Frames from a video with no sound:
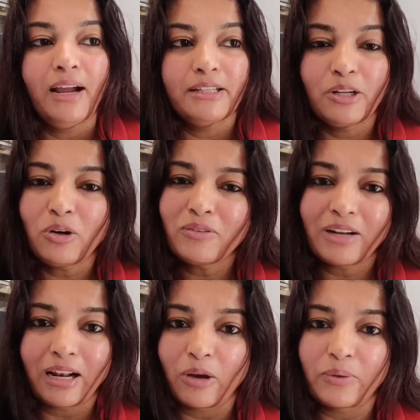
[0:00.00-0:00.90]
They're not even
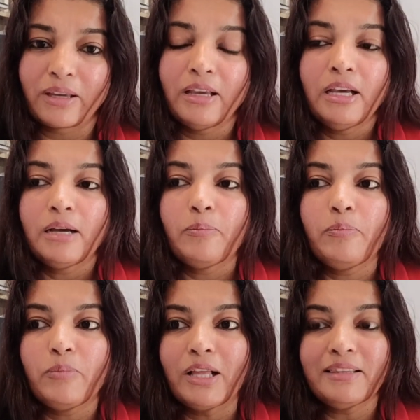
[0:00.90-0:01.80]
allowing,
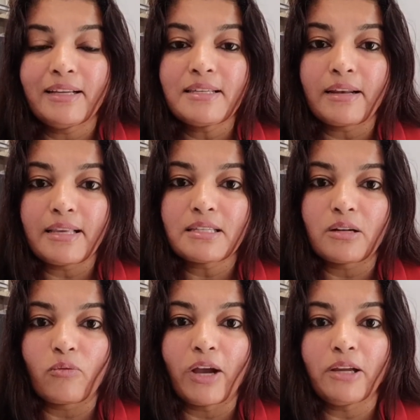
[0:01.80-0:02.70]
and there's a reason why.